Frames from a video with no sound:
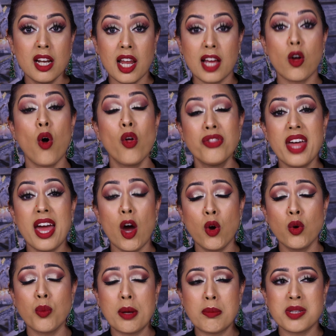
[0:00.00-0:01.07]
like on their
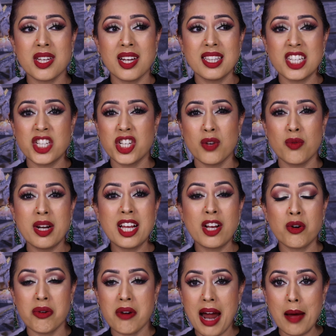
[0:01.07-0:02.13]
own website this year really
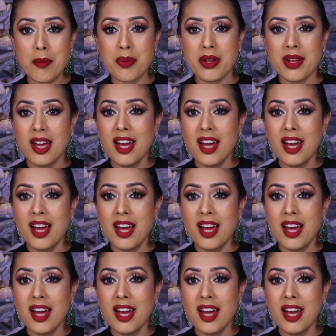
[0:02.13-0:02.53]
crazy crap.